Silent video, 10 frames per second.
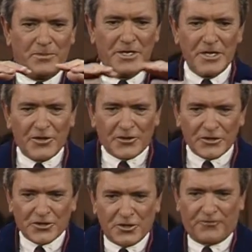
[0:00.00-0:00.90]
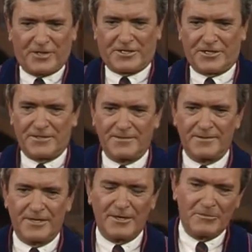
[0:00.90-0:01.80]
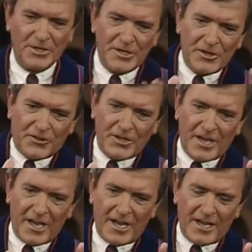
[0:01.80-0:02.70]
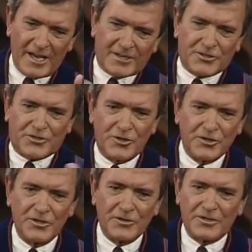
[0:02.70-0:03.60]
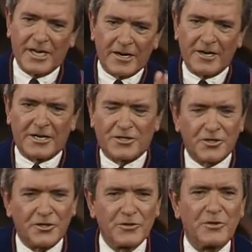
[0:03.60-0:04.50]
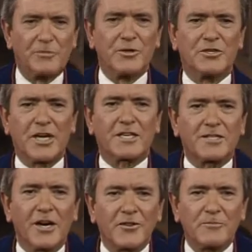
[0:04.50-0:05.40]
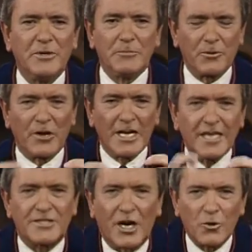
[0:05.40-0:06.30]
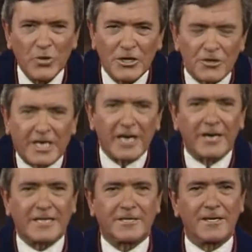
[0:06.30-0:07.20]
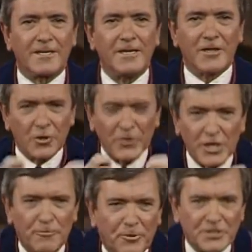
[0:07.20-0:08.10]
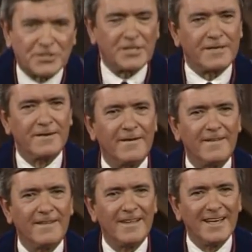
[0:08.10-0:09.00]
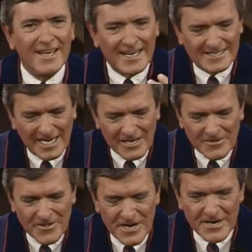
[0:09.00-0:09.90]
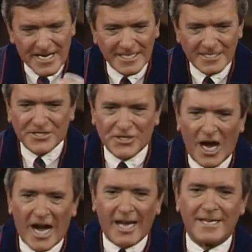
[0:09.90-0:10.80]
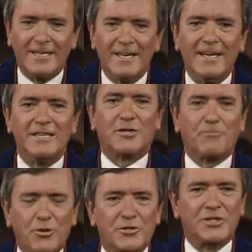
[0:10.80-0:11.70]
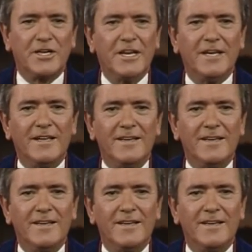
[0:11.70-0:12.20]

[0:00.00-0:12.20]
beneath the surface, beneath the external caricature that we project to other people, is our real character, the real person. And down there inside is a person